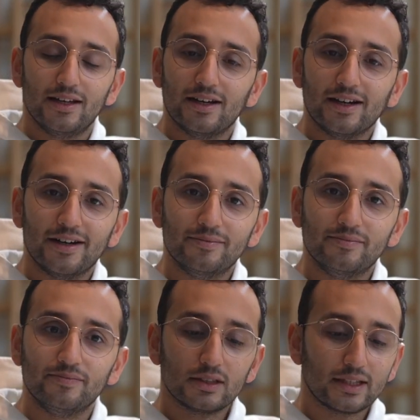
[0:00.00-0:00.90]
I
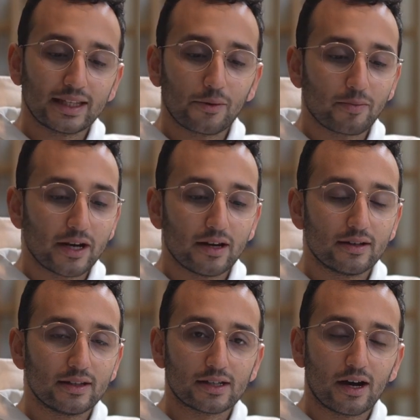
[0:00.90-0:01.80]
think that would have been
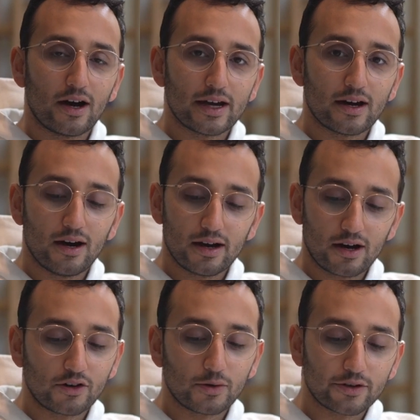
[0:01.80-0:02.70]
that's a high
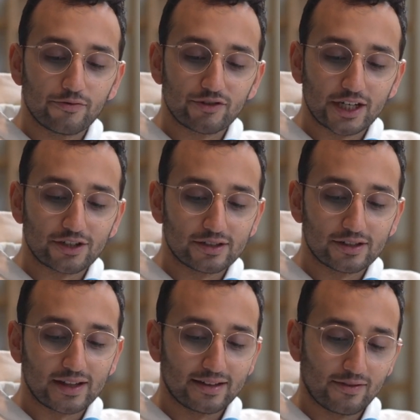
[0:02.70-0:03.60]
ROI conversation.
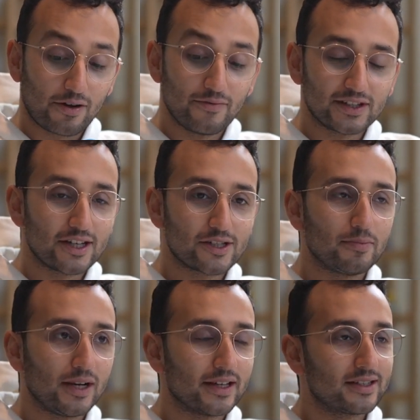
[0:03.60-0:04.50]
So that conversation
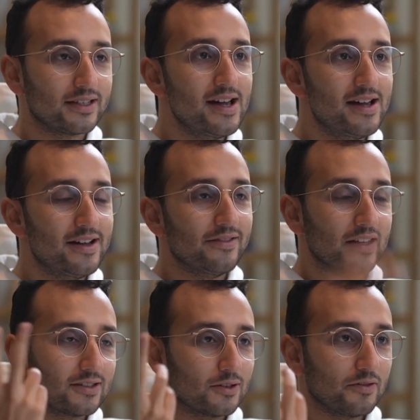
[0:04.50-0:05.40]
plus
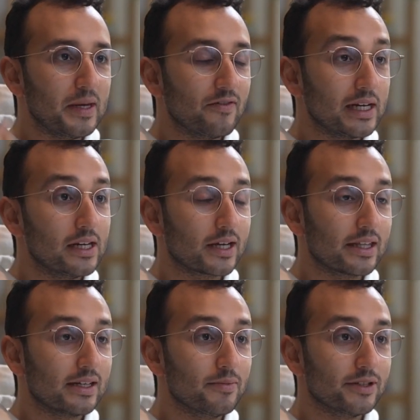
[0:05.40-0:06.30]
this sort of me finally looking
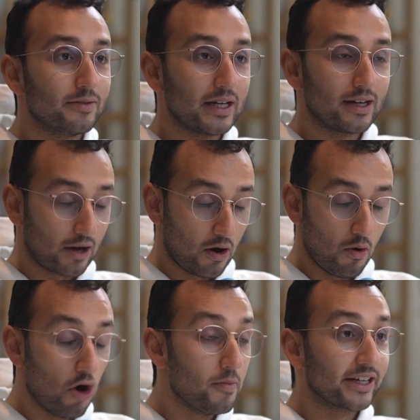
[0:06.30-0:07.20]
at the numbers and being like,
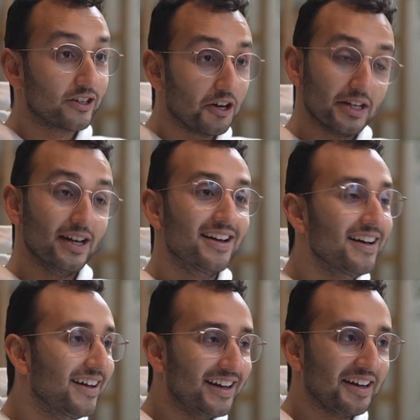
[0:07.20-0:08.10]
oh my God,
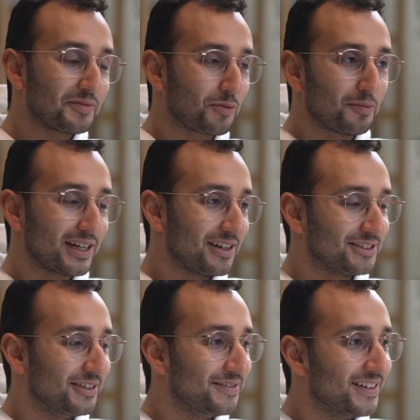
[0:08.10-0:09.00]
has prompted
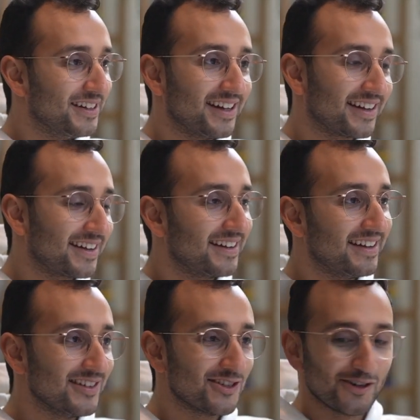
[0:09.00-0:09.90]
lots of like
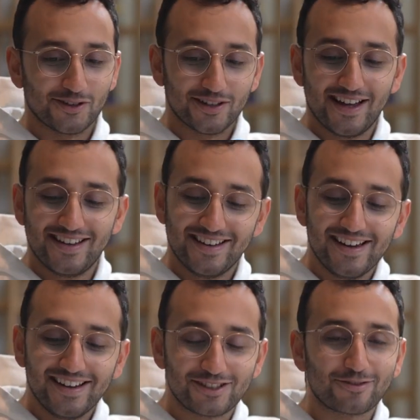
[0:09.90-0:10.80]
internal
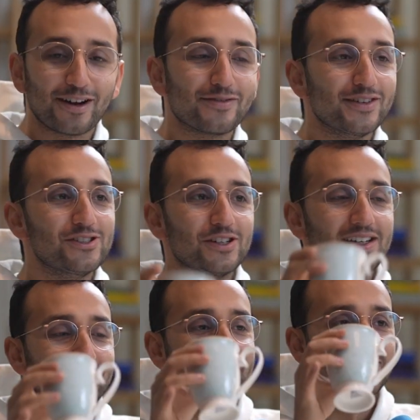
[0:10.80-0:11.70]
strife and
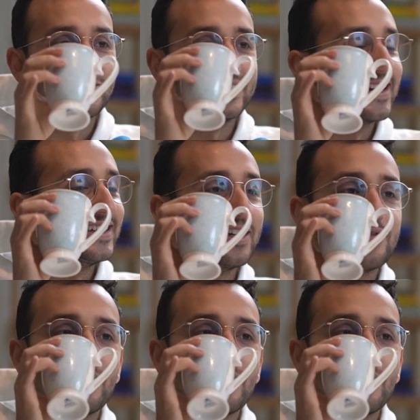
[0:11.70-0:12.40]
journaling and all this kind of stuff.